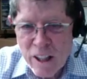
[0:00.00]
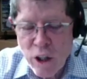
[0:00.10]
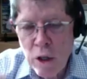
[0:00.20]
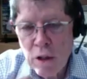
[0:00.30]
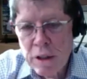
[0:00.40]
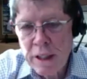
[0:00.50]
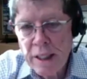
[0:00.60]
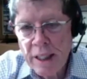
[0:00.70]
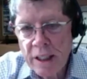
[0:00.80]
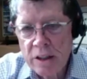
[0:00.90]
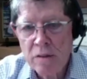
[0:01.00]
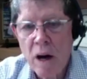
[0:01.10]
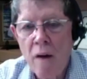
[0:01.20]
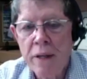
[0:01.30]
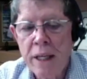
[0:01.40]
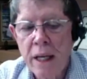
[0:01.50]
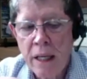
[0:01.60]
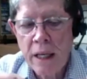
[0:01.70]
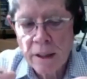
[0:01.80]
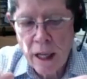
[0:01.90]
So you see things evolving.
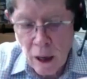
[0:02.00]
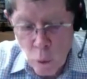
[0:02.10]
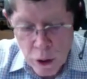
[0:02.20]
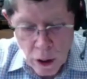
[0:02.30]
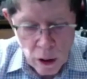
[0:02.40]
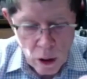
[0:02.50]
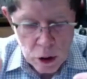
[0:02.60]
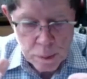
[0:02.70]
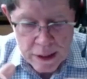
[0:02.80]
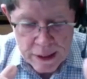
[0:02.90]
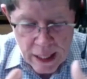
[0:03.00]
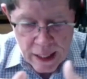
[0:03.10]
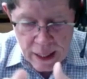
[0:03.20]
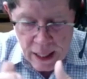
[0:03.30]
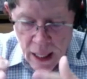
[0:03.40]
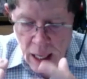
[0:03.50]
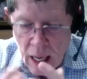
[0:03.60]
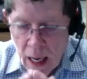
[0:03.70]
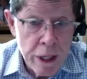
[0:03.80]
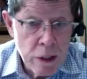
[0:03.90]
And I, I wanted to close by saying that
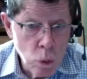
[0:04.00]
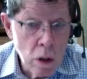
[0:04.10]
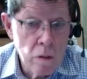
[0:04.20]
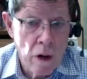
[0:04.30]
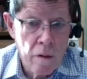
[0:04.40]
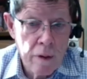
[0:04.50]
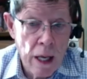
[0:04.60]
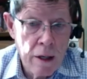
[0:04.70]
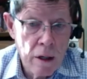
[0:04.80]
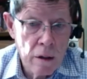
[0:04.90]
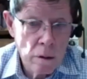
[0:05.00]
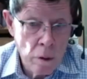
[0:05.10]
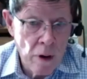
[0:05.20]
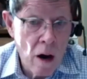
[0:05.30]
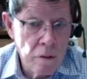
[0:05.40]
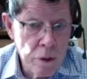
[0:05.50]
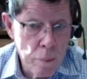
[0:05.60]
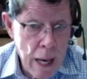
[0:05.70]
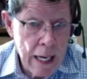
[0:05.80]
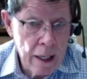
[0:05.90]
things will evolve and they'll evolve
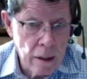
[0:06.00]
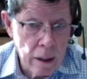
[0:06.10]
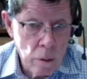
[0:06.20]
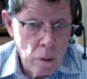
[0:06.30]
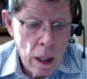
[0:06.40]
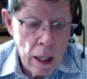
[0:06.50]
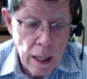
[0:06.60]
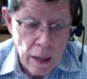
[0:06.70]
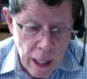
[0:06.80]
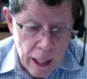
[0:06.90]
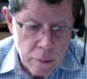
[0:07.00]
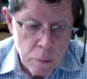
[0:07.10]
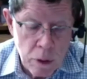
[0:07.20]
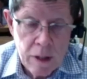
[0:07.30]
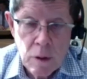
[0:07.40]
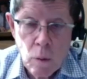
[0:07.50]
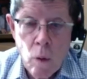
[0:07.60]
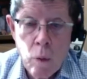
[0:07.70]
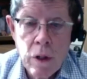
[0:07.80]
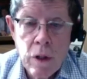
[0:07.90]
dramatically. And I would like to believe that
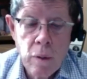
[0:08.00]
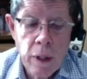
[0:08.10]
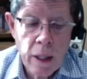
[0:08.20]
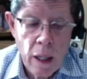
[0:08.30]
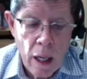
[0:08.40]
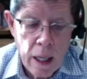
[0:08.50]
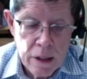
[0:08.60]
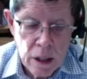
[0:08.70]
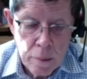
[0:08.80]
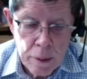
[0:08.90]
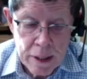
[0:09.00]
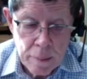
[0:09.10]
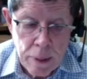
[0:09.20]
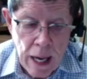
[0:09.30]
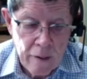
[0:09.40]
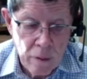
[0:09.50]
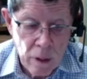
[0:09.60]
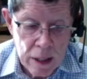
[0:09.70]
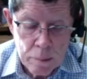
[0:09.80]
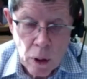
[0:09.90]
what we're doing is is going to be as
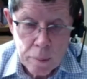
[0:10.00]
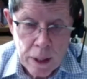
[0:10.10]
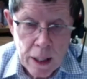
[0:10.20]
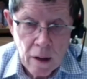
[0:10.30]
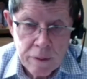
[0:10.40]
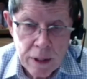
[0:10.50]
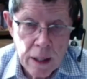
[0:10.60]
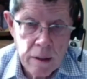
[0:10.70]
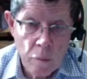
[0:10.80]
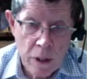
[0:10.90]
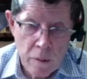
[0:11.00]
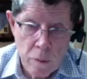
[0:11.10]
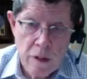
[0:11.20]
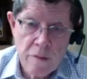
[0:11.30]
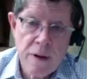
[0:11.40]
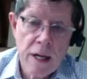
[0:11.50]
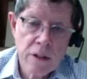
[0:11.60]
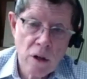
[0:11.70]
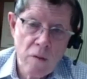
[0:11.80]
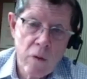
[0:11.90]
impactful as Mark Benioff did when he
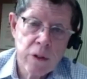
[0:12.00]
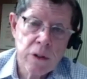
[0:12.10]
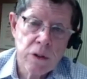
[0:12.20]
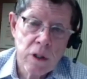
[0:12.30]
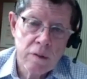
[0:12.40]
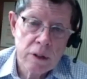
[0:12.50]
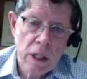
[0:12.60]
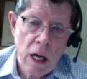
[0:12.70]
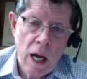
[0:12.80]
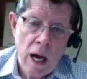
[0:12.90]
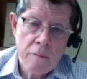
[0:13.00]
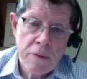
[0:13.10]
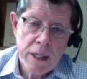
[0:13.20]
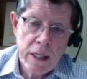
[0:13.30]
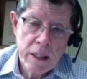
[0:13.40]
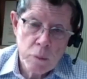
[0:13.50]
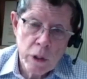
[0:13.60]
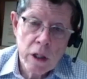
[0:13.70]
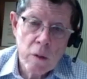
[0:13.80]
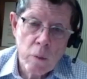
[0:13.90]
redefined software as a service. I'm thinking is
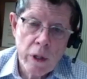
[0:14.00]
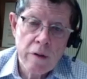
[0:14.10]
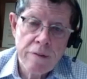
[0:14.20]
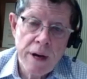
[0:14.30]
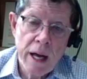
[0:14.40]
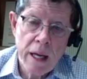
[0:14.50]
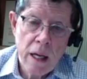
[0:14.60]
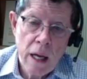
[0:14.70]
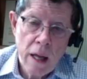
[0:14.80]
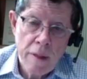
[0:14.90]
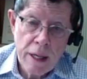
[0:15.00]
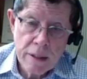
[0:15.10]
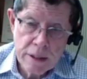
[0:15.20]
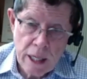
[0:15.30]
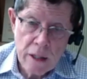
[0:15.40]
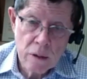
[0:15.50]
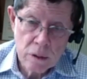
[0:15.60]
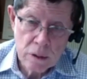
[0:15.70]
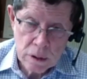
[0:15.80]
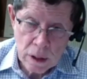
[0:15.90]
we're going to redefine that
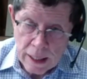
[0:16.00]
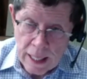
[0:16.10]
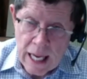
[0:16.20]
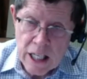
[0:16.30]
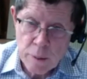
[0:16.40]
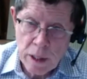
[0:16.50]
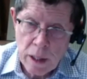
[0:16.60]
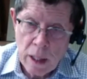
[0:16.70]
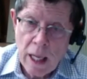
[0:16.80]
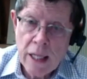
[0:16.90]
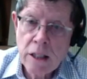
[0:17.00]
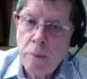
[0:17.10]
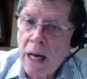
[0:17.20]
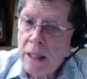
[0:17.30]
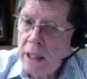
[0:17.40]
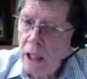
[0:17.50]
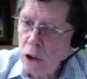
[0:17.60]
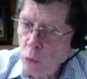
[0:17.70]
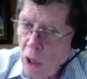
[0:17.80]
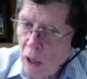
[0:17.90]
sales engagement is about
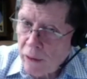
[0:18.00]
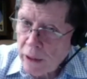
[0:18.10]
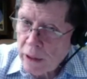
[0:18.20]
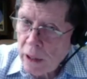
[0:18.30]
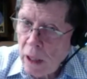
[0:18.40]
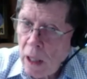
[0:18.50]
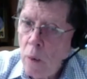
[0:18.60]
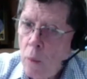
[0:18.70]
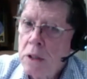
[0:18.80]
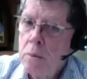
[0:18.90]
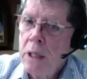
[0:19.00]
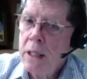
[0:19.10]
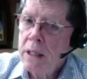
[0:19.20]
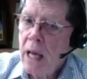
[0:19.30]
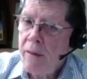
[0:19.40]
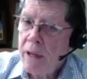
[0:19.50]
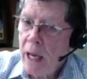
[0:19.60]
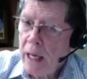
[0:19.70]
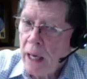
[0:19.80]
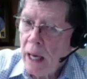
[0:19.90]
sales relevance, which means having
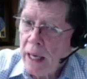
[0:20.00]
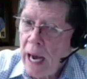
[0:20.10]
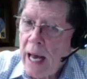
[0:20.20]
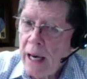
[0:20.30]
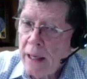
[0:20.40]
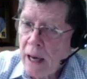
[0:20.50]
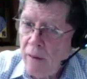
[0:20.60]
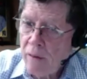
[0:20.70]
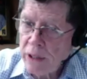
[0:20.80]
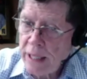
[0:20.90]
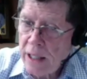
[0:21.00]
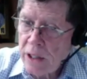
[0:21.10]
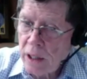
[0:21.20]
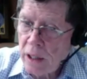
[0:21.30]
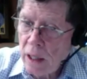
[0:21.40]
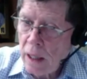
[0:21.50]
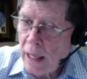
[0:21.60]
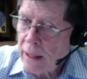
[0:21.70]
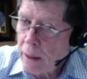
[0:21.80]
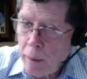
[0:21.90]
a, a guided conversation
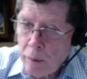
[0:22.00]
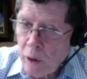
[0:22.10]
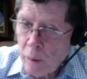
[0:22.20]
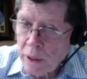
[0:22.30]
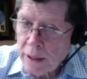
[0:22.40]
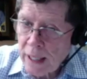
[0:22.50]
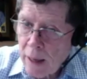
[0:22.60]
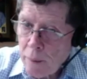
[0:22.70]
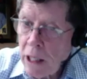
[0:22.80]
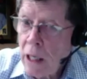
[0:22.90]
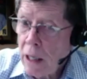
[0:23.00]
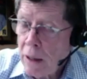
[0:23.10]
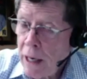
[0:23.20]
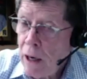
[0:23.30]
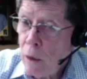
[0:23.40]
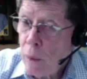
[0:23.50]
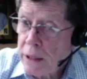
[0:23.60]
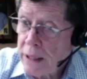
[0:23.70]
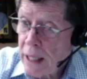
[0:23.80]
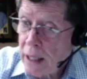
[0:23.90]
not that the people don't know what to say, but they don't know what
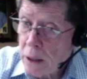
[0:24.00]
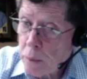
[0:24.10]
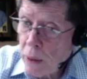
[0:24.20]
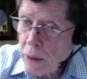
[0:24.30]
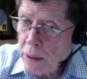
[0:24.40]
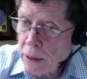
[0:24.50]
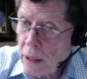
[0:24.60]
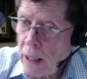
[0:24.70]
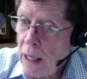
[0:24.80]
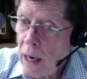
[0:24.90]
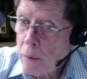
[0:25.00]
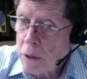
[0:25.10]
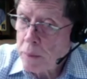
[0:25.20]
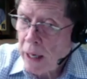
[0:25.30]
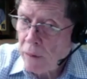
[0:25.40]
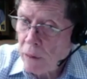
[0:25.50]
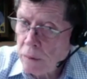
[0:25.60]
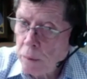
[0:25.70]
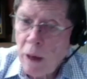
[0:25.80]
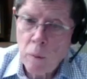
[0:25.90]
to say to this person, and they're not respectful
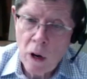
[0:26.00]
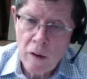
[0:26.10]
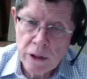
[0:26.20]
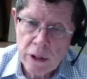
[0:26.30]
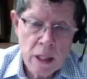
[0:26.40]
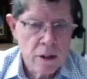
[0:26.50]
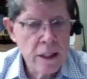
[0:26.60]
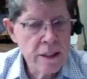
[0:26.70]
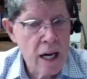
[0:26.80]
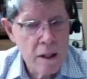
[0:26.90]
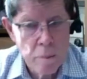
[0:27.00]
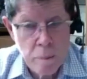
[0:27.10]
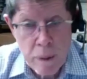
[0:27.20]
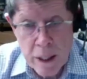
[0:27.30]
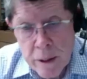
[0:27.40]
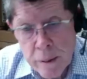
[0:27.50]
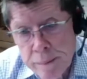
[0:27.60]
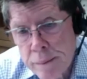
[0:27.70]
about relevance. So that's kind of the pitch.